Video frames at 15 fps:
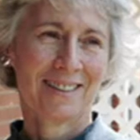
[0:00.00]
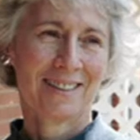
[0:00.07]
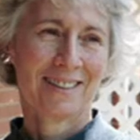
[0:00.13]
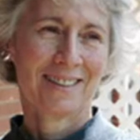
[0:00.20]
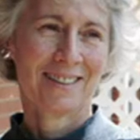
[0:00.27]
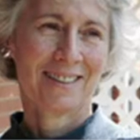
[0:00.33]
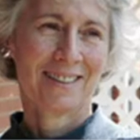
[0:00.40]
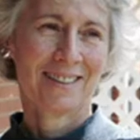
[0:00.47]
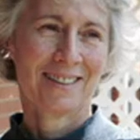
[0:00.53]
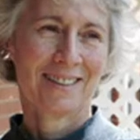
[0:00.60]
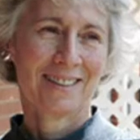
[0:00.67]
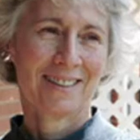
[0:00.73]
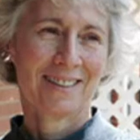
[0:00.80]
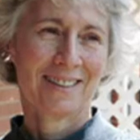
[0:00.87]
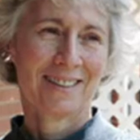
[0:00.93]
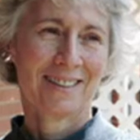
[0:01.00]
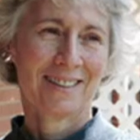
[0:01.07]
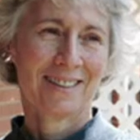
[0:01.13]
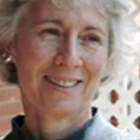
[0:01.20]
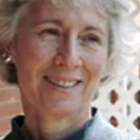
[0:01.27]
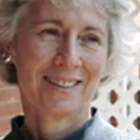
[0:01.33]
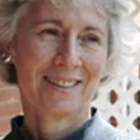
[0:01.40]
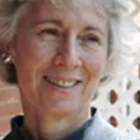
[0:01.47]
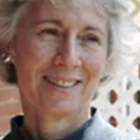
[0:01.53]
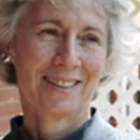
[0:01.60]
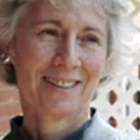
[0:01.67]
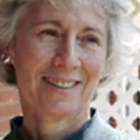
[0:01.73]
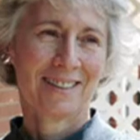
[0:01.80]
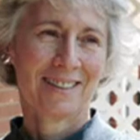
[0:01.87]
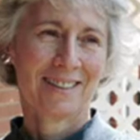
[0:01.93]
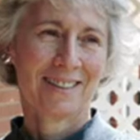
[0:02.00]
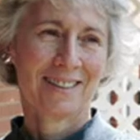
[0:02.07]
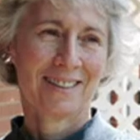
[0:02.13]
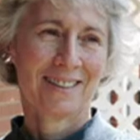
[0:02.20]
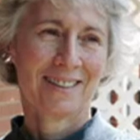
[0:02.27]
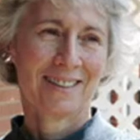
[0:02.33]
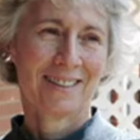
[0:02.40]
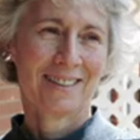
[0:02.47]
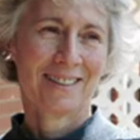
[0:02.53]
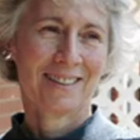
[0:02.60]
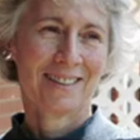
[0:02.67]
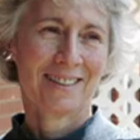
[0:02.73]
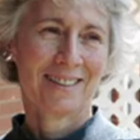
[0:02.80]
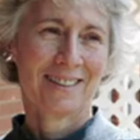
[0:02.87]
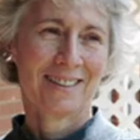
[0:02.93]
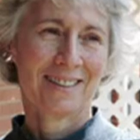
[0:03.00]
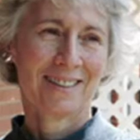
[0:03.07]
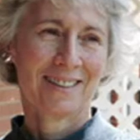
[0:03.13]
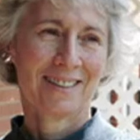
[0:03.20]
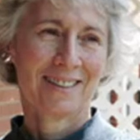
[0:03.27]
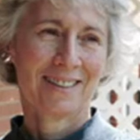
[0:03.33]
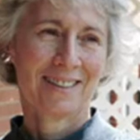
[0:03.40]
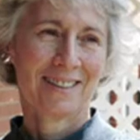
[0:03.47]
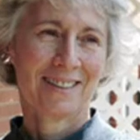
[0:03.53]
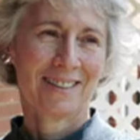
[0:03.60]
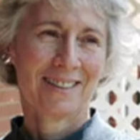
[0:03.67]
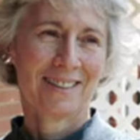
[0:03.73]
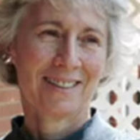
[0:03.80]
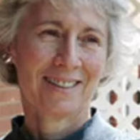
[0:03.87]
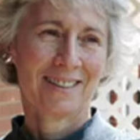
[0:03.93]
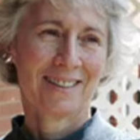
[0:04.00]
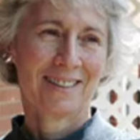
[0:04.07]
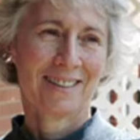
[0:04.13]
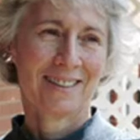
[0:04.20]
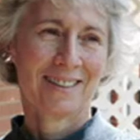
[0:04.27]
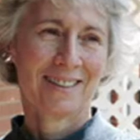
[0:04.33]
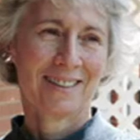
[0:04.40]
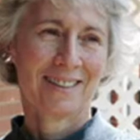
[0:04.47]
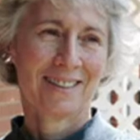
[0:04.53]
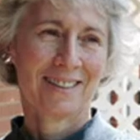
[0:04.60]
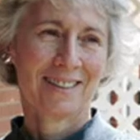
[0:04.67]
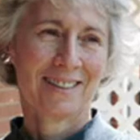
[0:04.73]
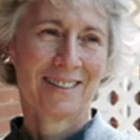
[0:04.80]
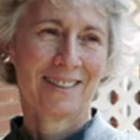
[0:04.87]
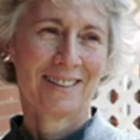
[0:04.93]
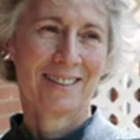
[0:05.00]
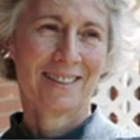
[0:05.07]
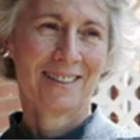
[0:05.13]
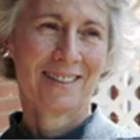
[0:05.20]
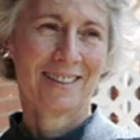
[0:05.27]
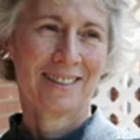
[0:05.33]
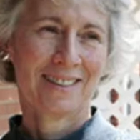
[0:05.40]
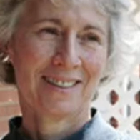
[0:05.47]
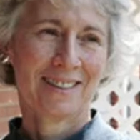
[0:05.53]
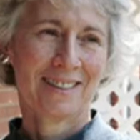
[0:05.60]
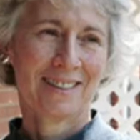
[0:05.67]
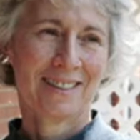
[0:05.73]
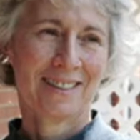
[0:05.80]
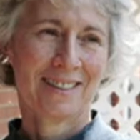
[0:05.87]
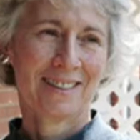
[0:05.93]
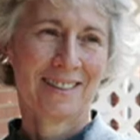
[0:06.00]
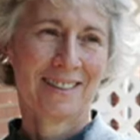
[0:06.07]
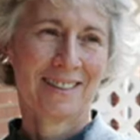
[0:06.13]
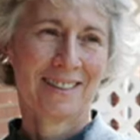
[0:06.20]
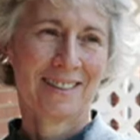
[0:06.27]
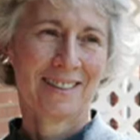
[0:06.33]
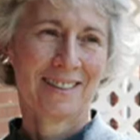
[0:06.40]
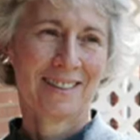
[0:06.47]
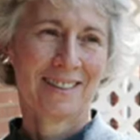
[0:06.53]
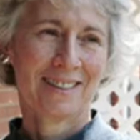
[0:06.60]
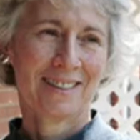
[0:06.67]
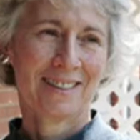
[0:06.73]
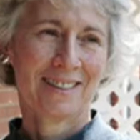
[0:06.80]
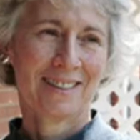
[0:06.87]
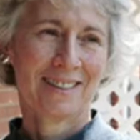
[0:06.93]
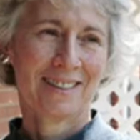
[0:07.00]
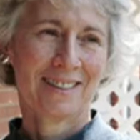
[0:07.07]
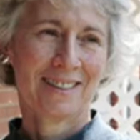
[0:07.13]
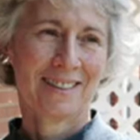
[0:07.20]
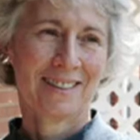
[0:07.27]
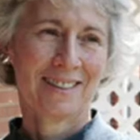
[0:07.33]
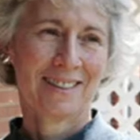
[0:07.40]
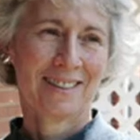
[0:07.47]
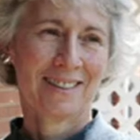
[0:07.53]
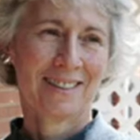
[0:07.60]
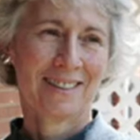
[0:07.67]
[no speech]